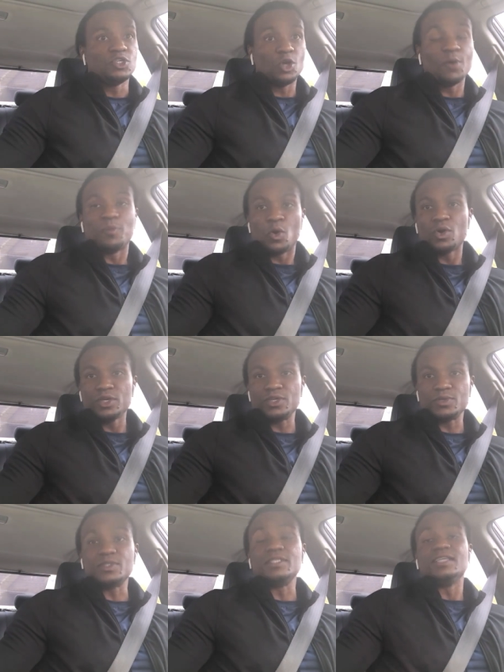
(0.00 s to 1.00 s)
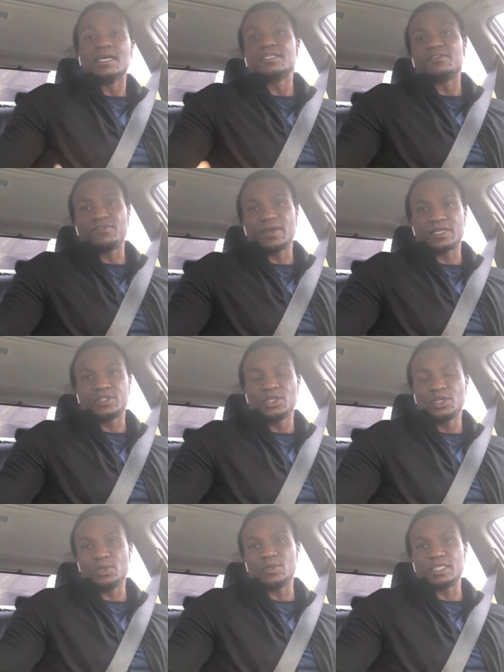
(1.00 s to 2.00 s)
Your porn use does affect
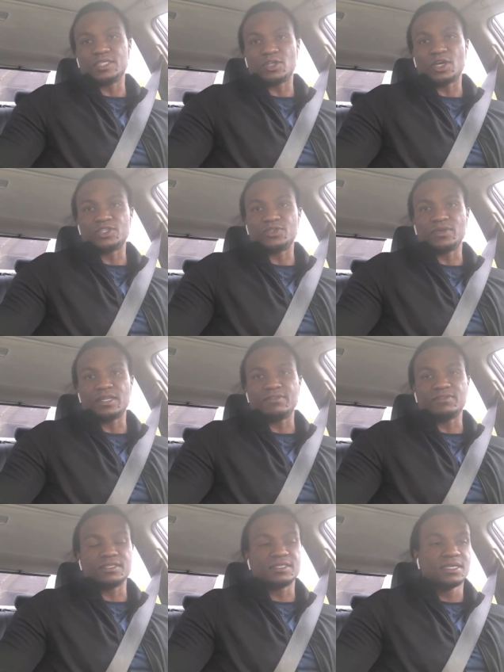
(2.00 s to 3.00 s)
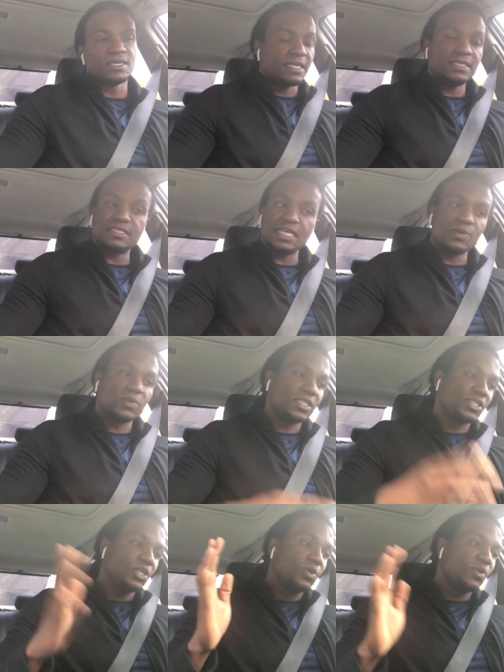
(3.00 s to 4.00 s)
your testosterone levels. But his thing
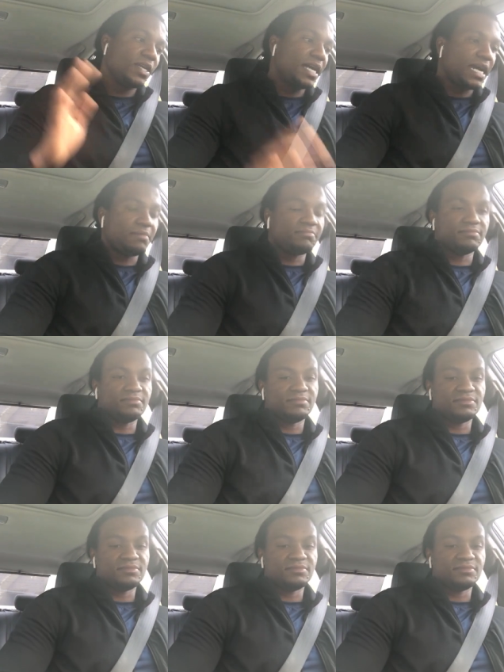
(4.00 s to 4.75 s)
was, you know what, I'm,